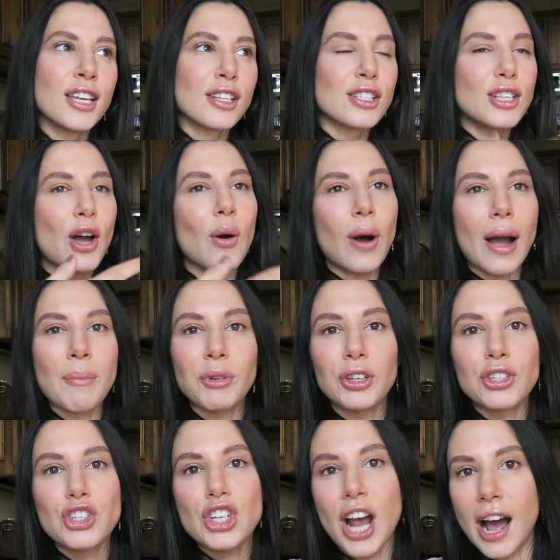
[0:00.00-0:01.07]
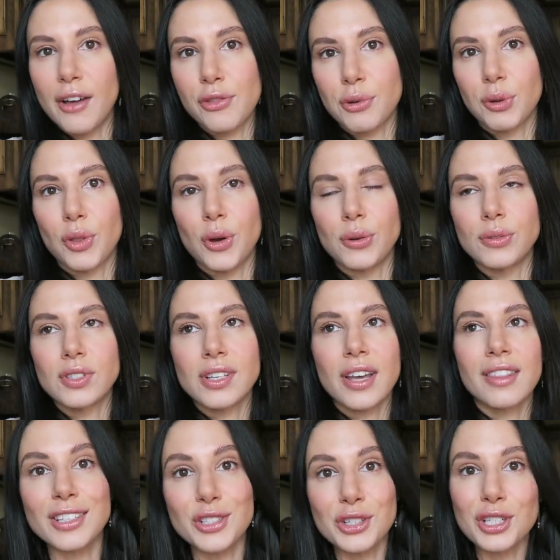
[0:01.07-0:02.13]
So I'm gonna chat through those.
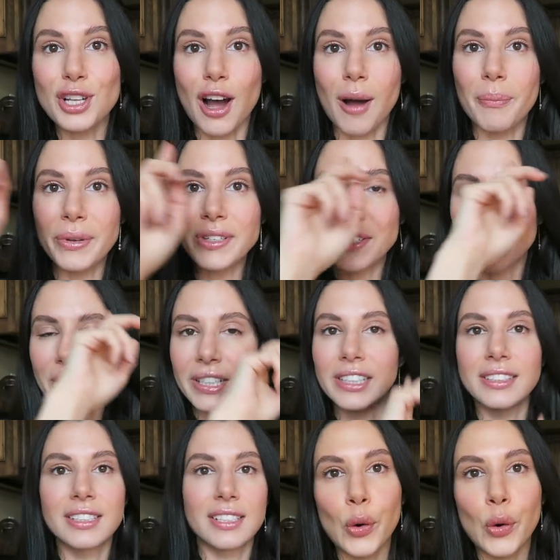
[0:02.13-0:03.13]
Let's just hop into it.